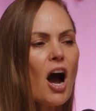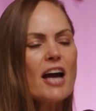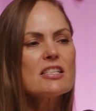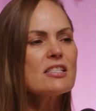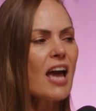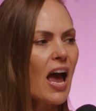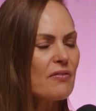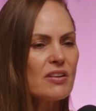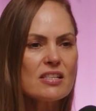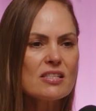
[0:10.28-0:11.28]
I didn't have
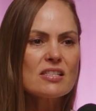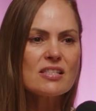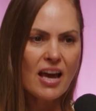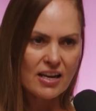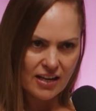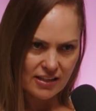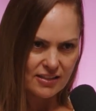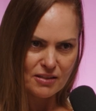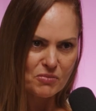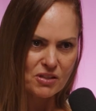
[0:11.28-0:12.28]
any standout
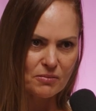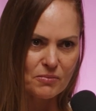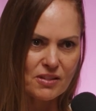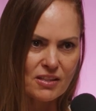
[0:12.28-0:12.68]
symptoms,